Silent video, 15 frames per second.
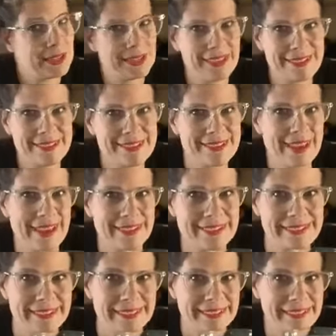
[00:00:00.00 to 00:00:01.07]
let's
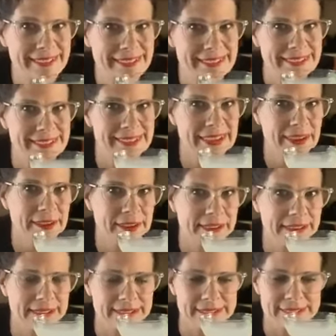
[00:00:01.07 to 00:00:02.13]
taste it. Let's see how it
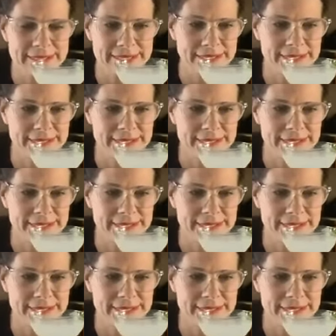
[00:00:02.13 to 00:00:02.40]
is.